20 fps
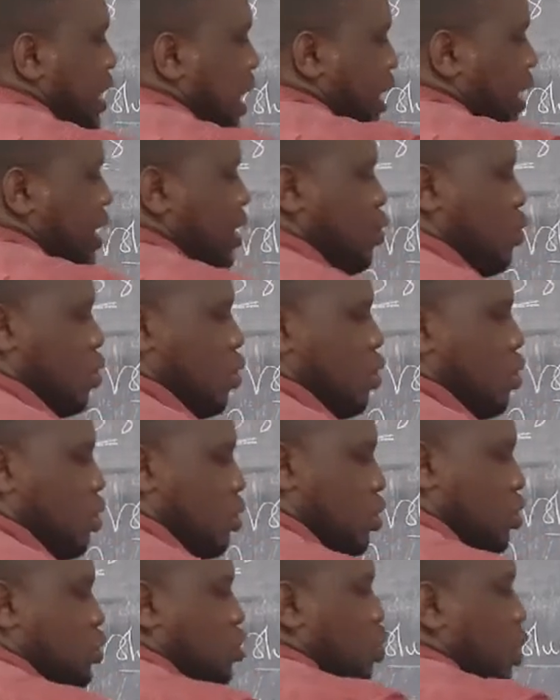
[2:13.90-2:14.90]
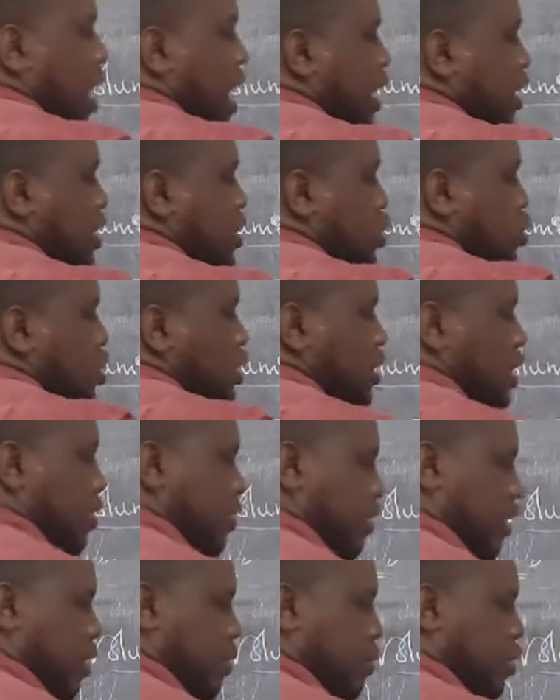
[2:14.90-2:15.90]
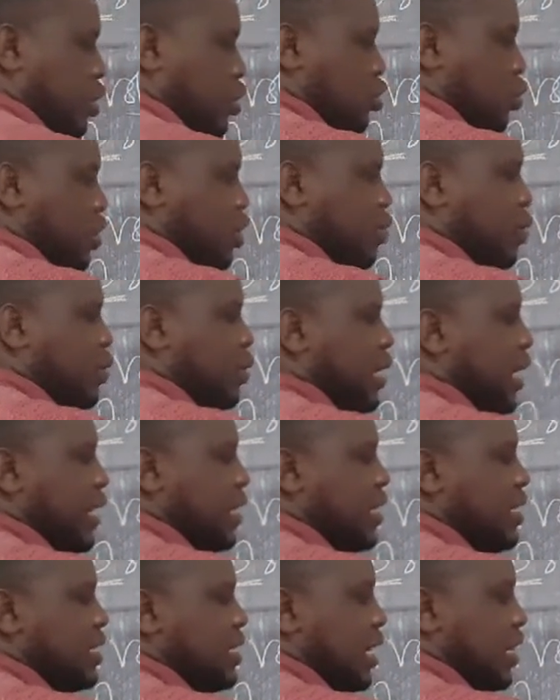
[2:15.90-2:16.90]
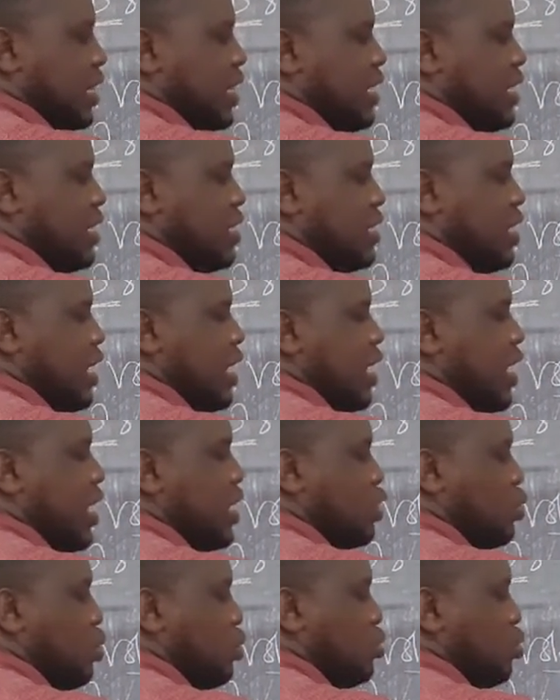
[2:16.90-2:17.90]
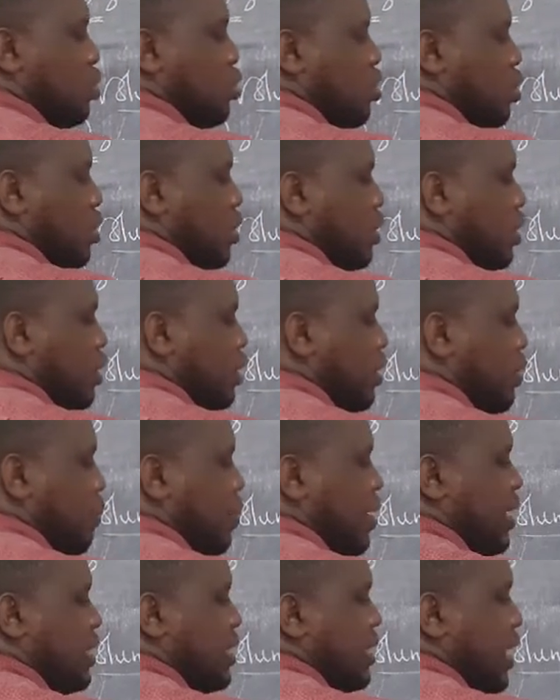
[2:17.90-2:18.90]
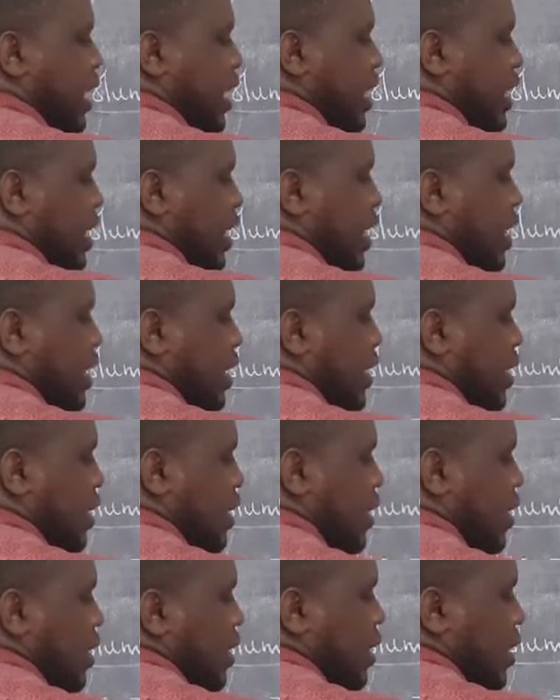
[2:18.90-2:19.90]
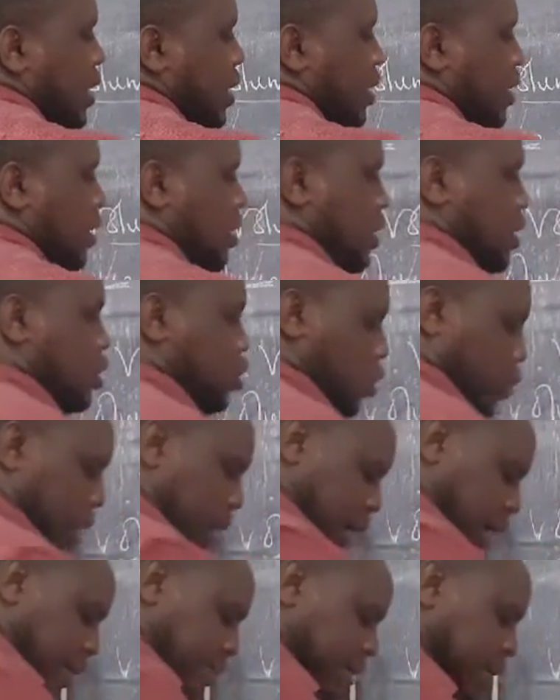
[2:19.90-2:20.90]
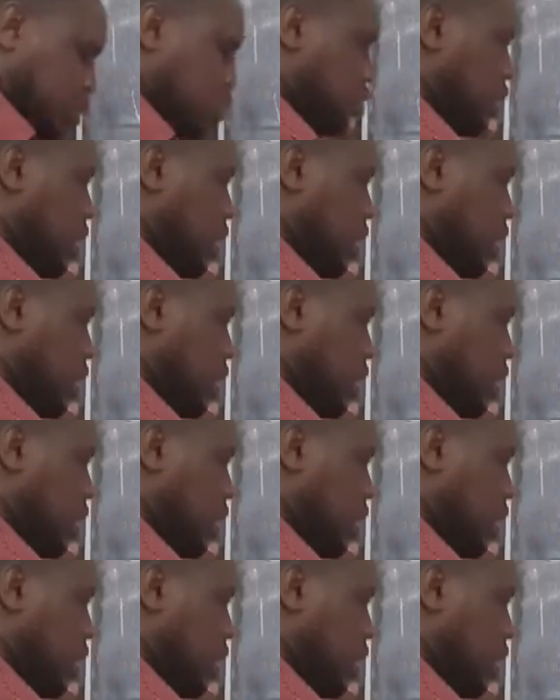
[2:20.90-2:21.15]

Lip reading: are equal, so height is not given. So when you multiply this and this is what you call the base area. So we are coming to